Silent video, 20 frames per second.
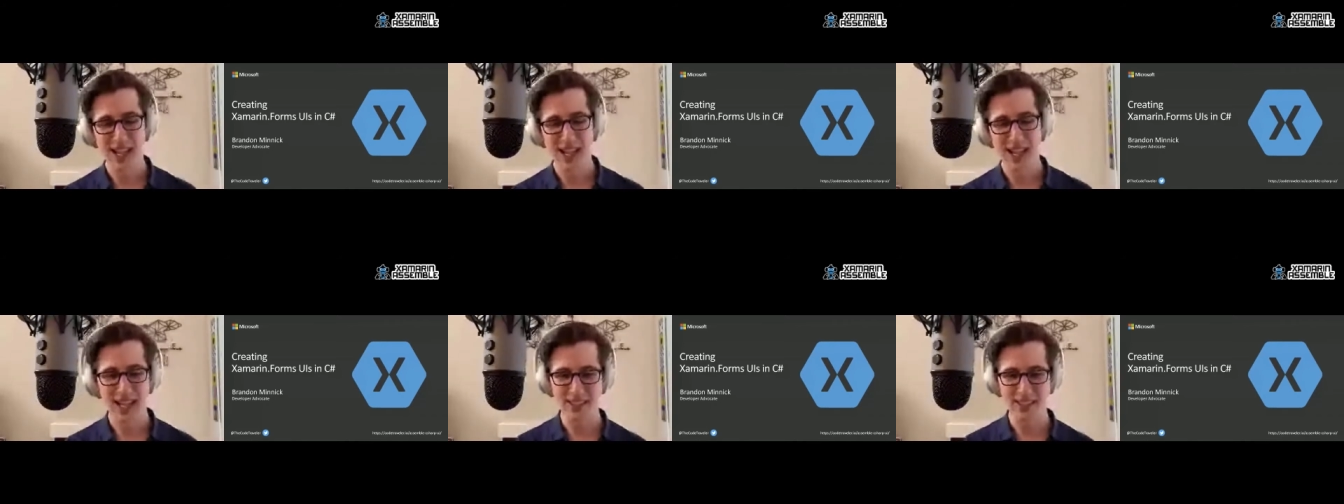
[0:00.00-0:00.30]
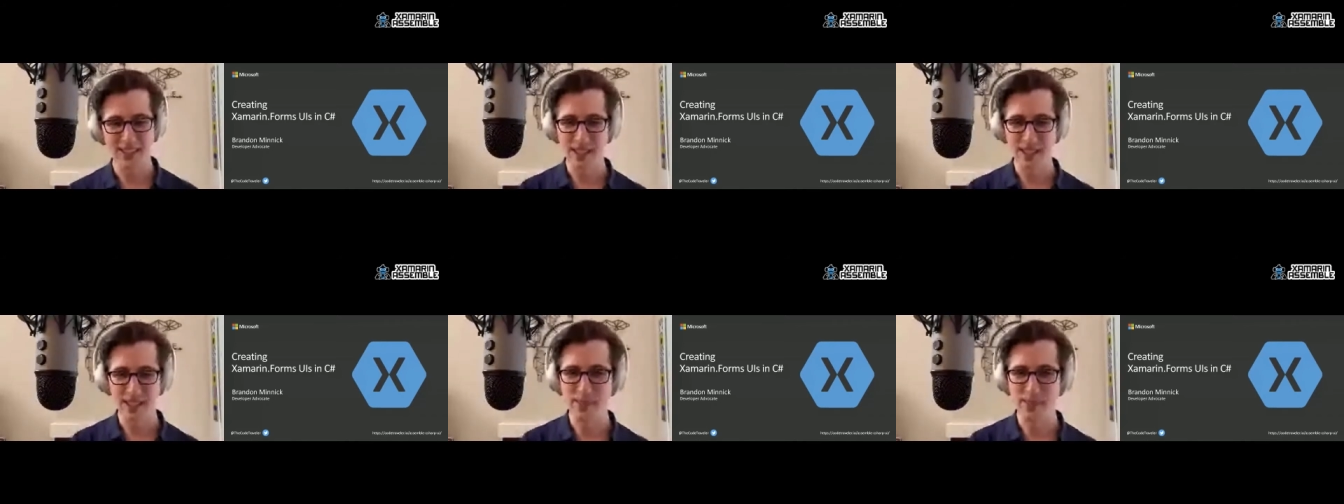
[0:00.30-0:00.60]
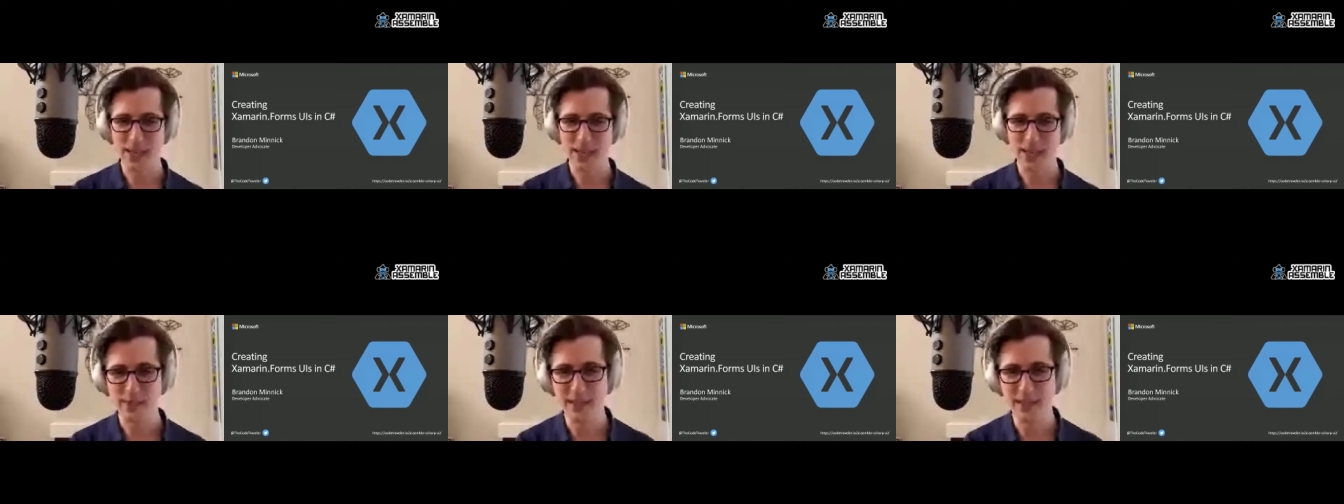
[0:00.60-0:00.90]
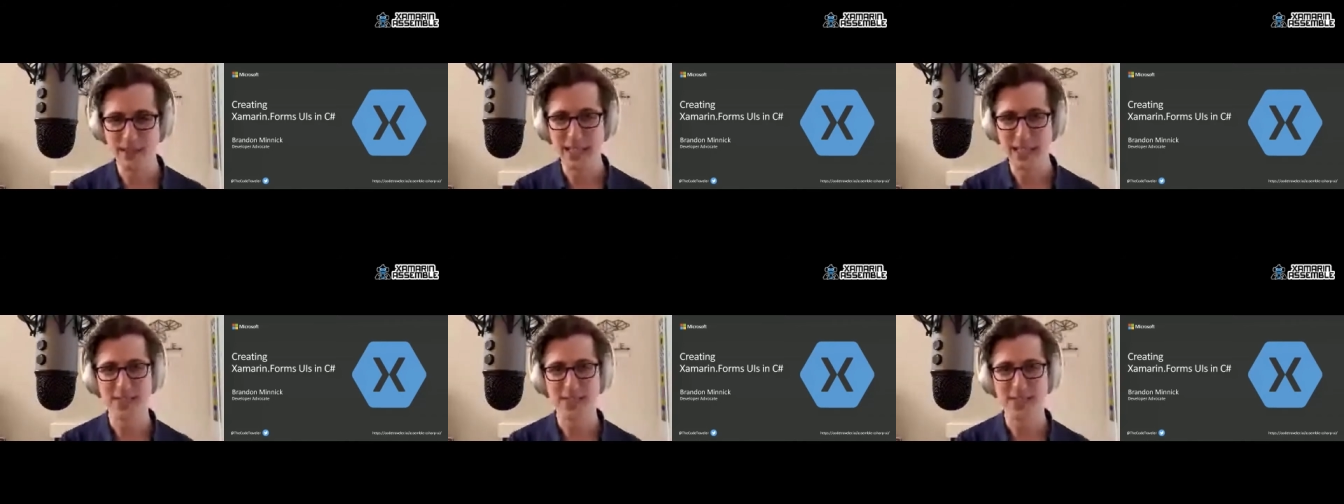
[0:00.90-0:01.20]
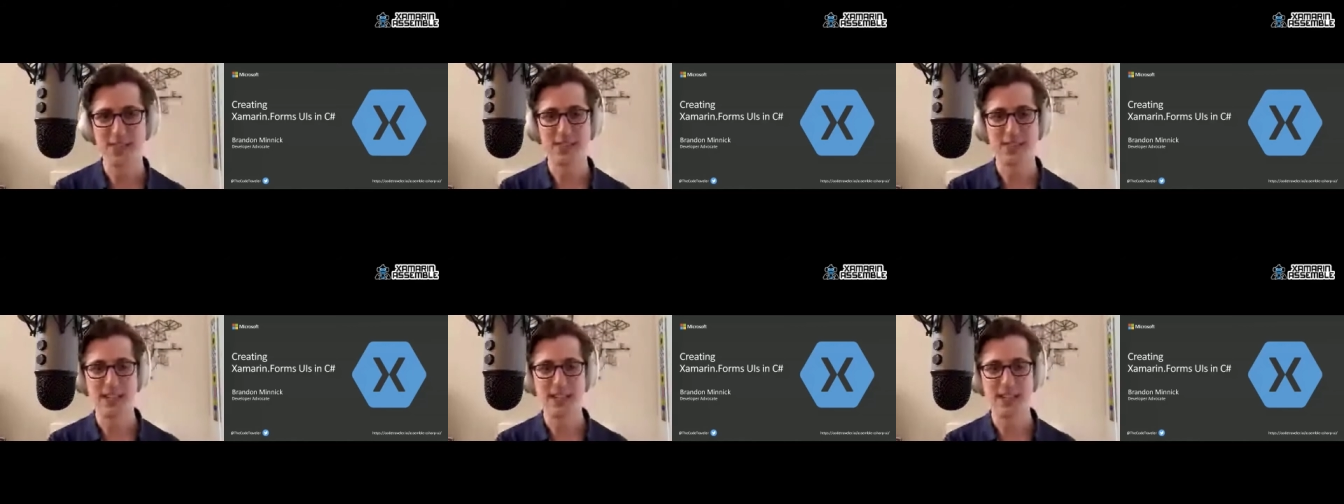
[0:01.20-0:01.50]
On the bottom
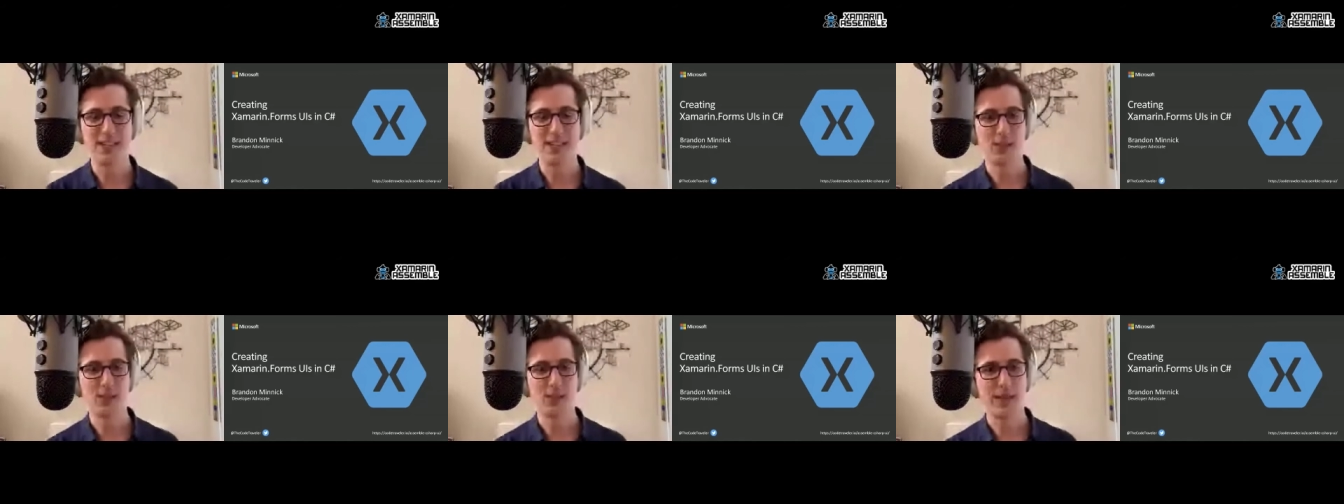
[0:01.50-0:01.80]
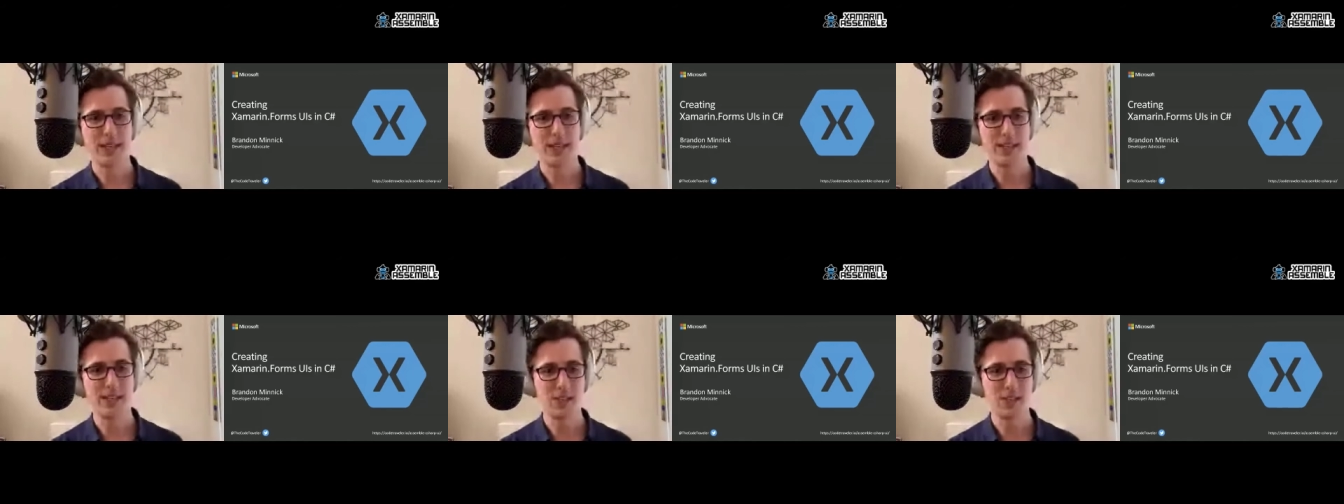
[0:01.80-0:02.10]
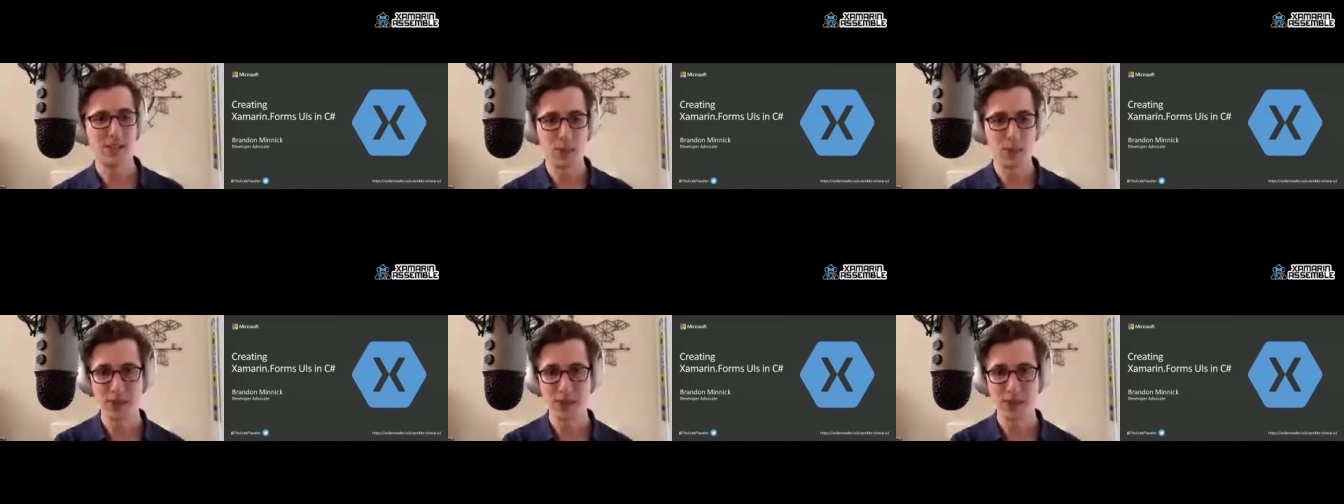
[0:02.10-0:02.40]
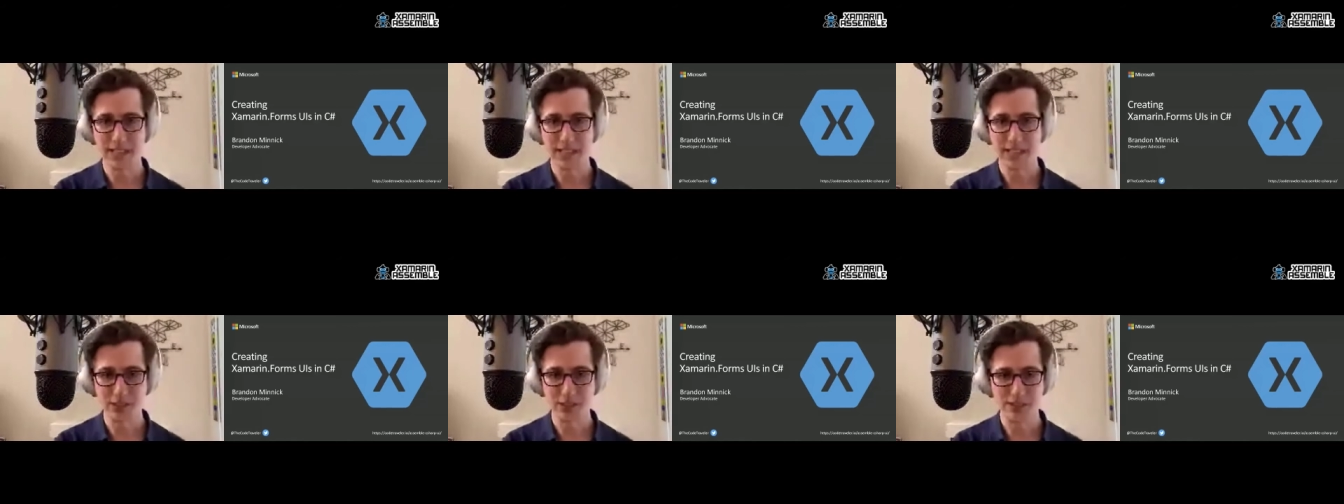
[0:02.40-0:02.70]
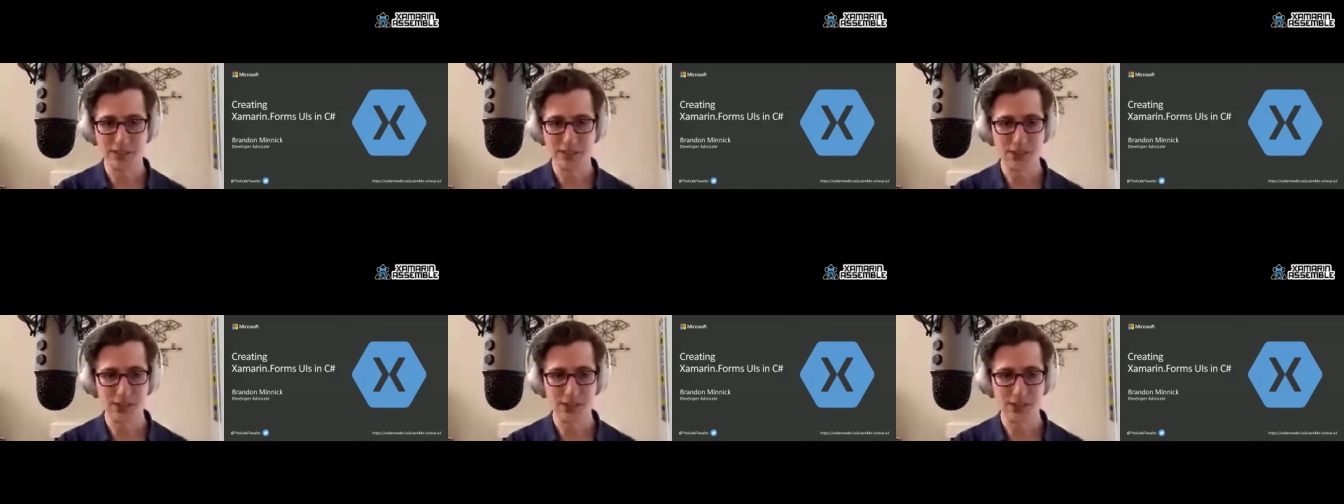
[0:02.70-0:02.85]
left, that is my Twitter handle.